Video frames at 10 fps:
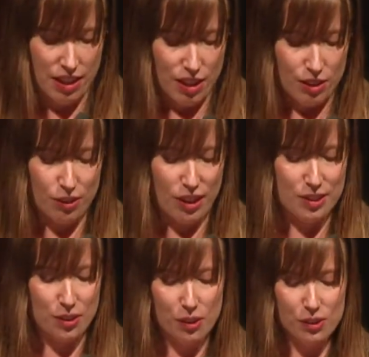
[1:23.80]
For us
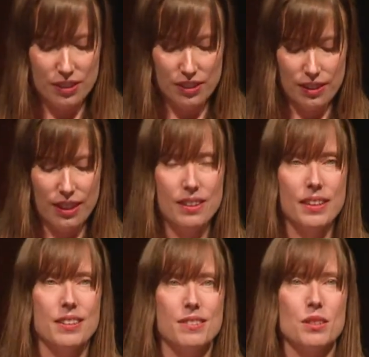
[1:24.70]
all, I think
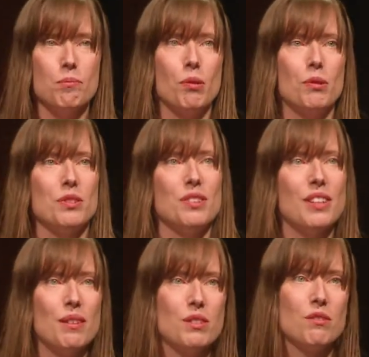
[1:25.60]
it's important
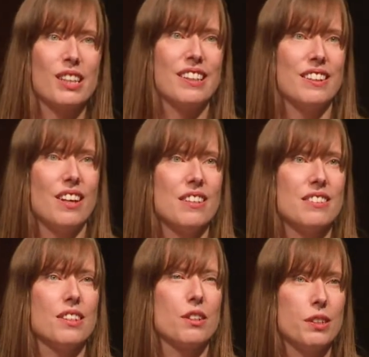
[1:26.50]
that we recognise
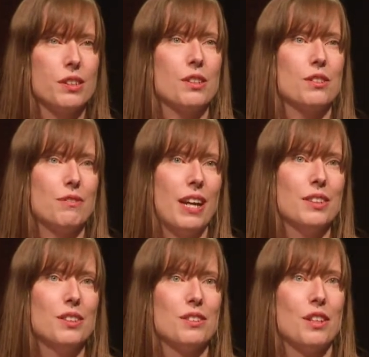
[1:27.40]
the critical
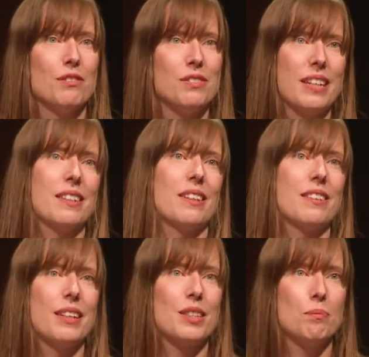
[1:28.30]
value of technical
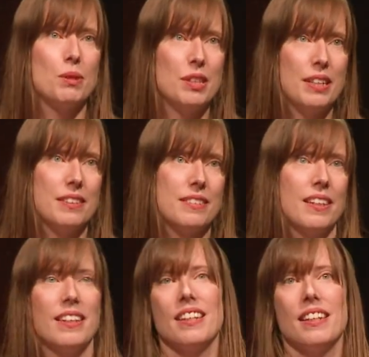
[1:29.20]
expertise
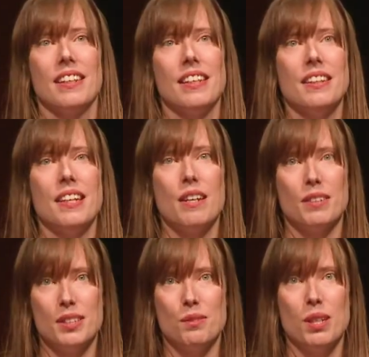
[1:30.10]
in the
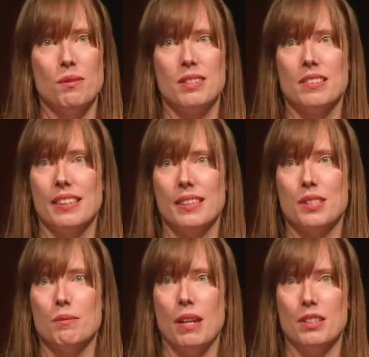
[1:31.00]
areas where we're seeking
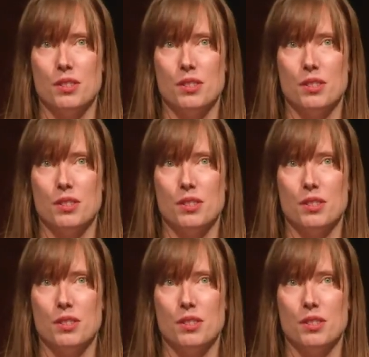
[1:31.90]
to manage